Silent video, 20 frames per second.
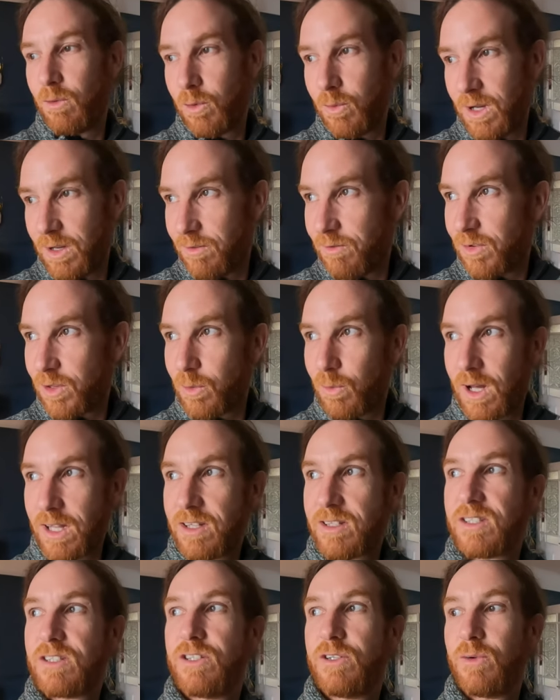we're waiting for the
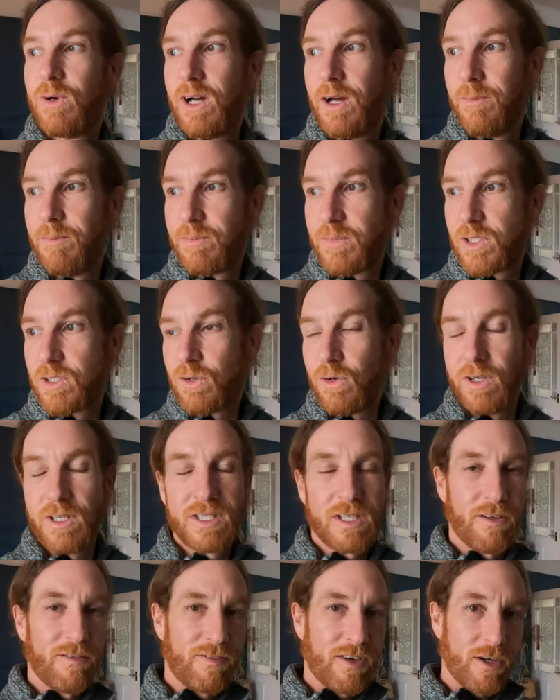weather to sort
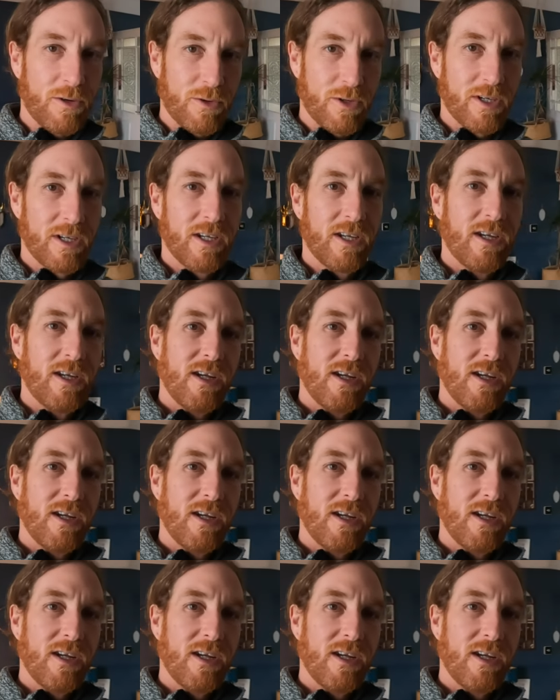itself out.